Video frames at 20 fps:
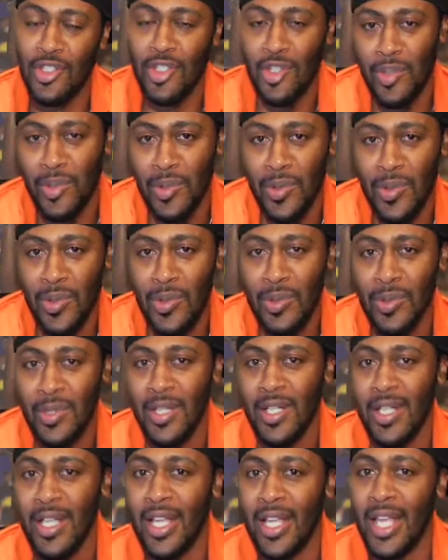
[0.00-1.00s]
two
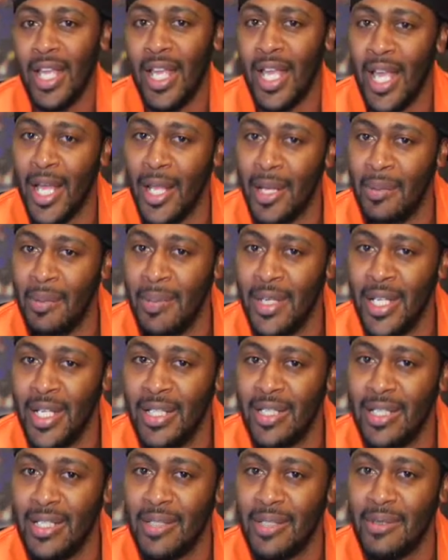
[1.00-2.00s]

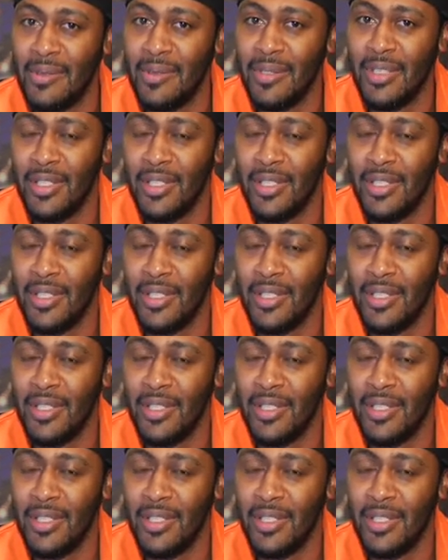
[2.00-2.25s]
elements,